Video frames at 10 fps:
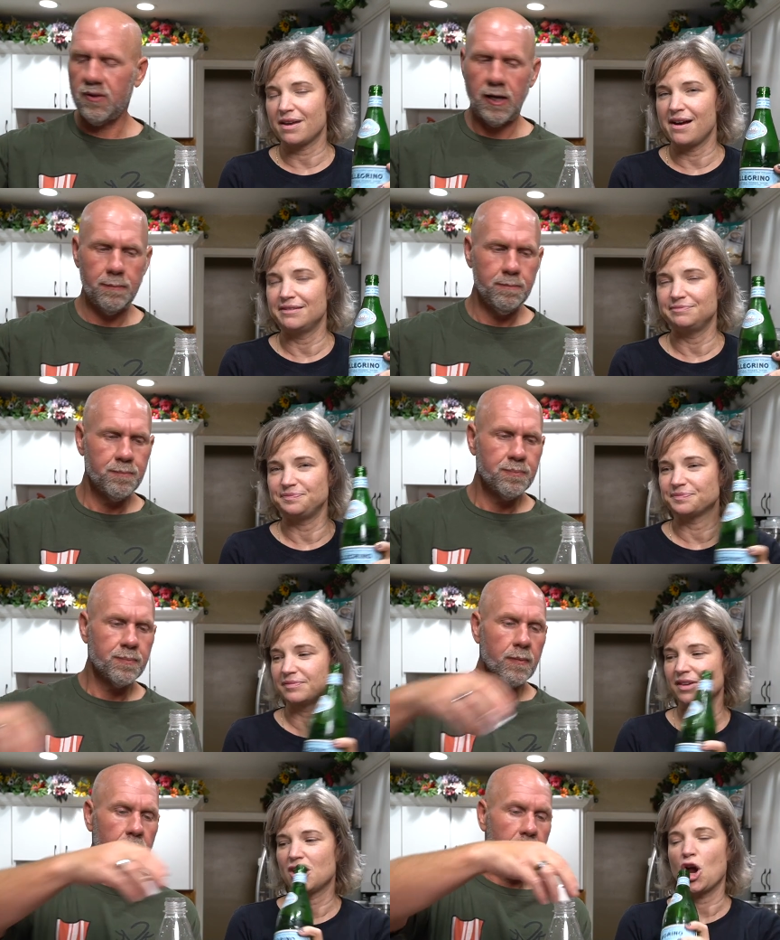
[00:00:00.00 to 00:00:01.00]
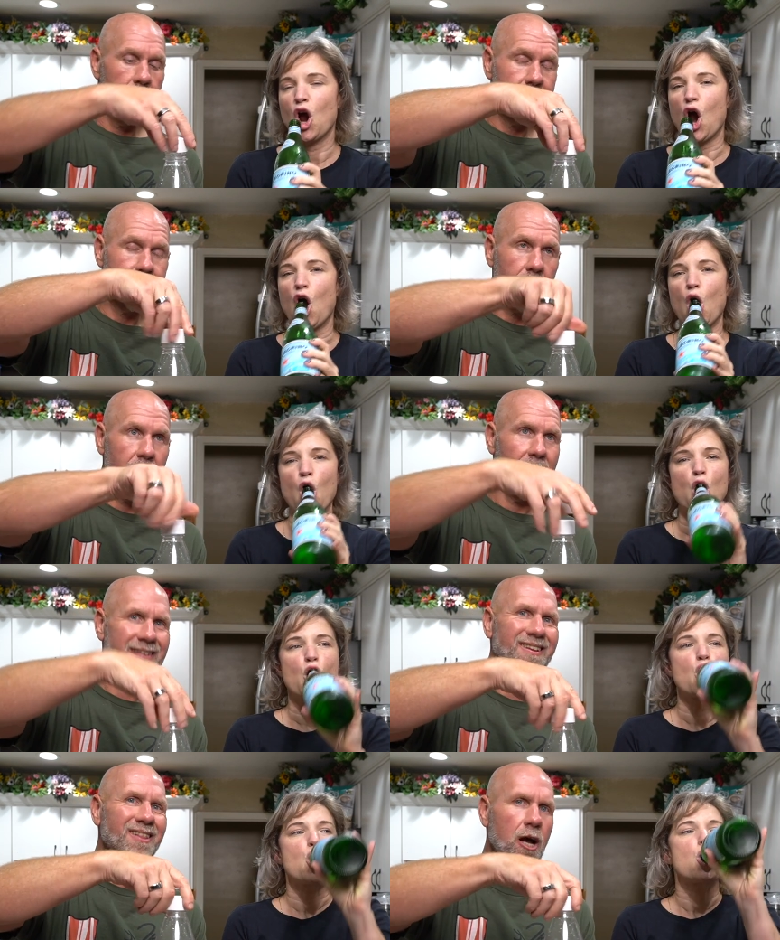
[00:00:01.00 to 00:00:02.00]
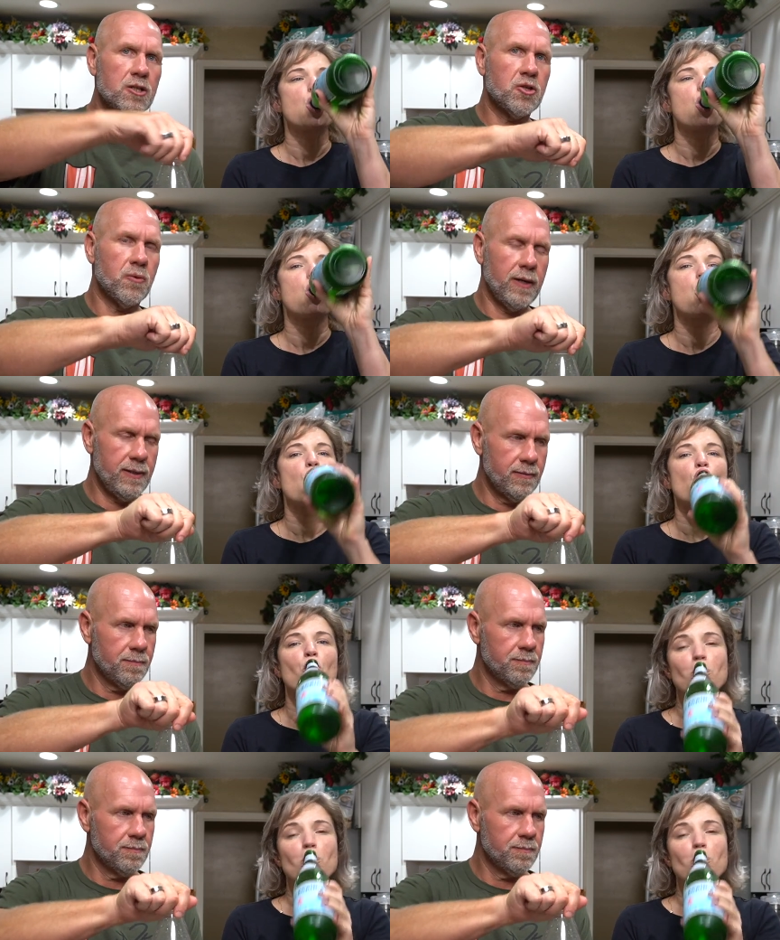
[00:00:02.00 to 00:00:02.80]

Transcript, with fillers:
Speaker 1: Club. It's a luxury,